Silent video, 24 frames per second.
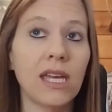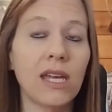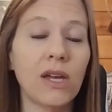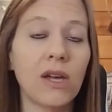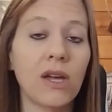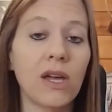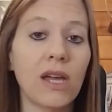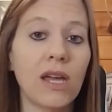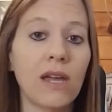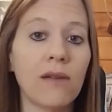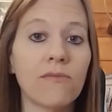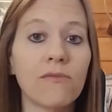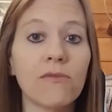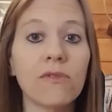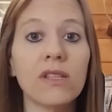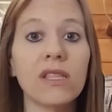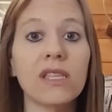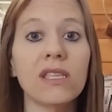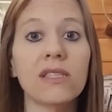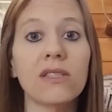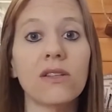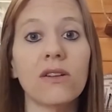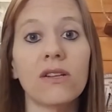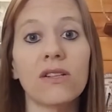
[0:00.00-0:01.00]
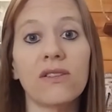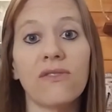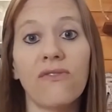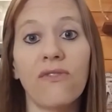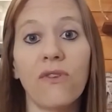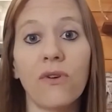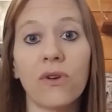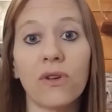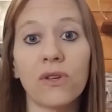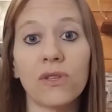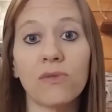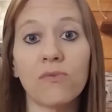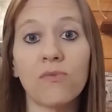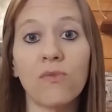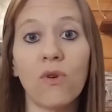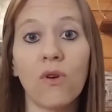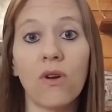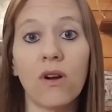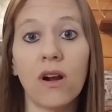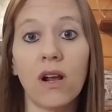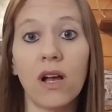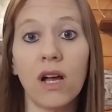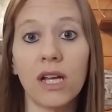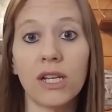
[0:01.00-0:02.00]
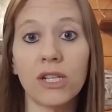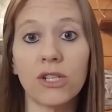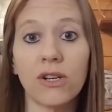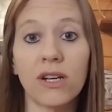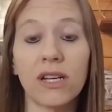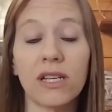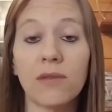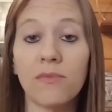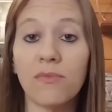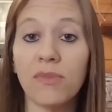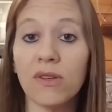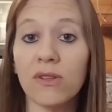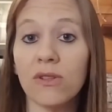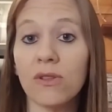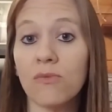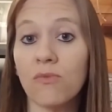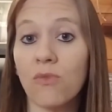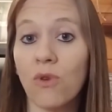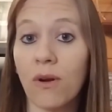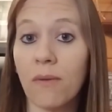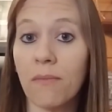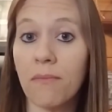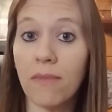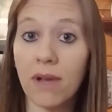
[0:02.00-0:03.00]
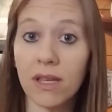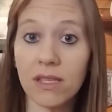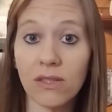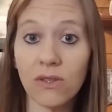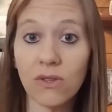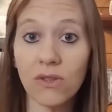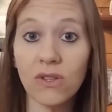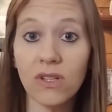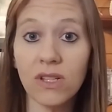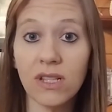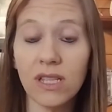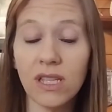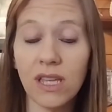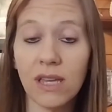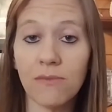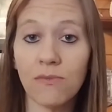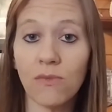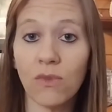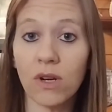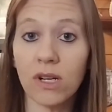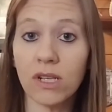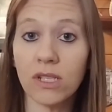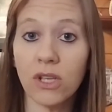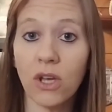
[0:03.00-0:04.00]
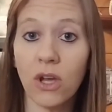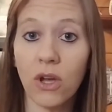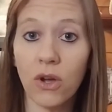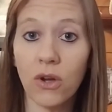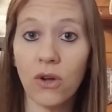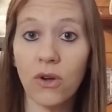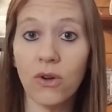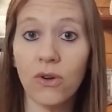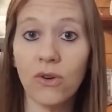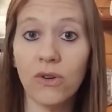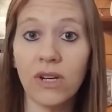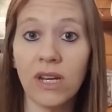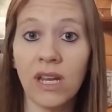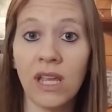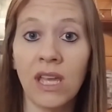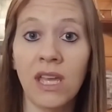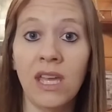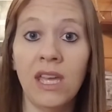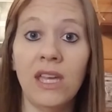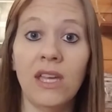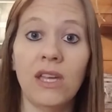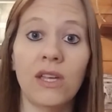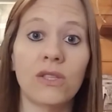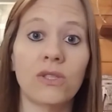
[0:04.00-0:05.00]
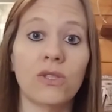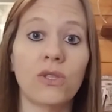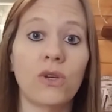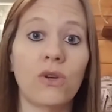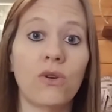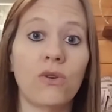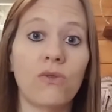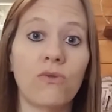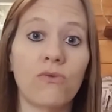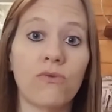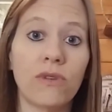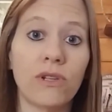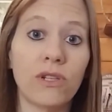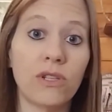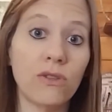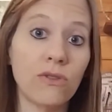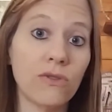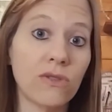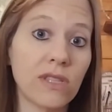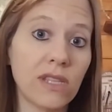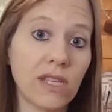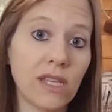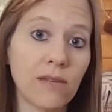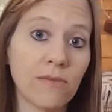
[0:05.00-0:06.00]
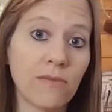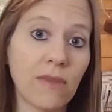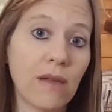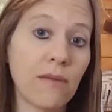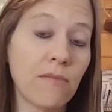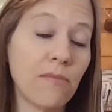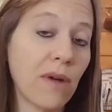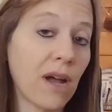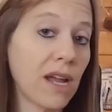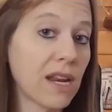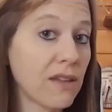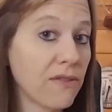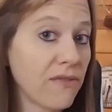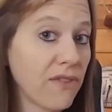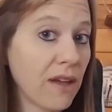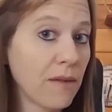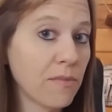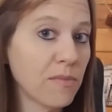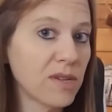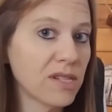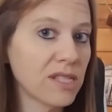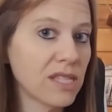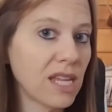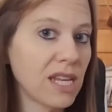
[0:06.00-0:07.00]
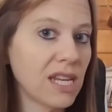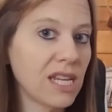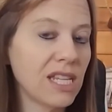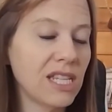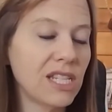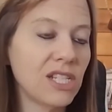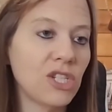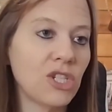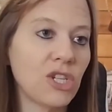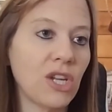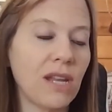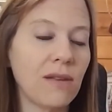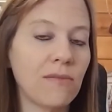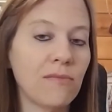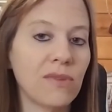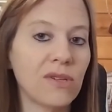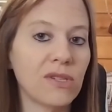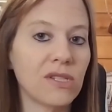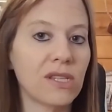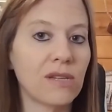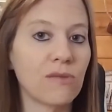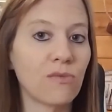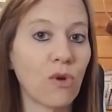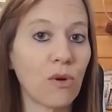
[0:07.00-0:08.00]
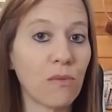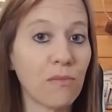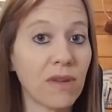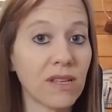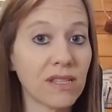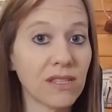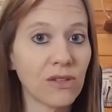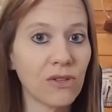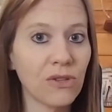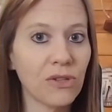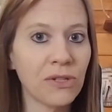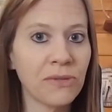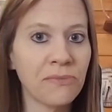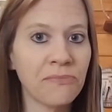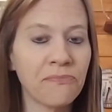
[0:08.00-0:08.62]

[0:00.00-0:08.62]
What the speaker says: am really starting to focus more on trying to build more muscle and more tone, so reducing my body fat percentage and building more muscle.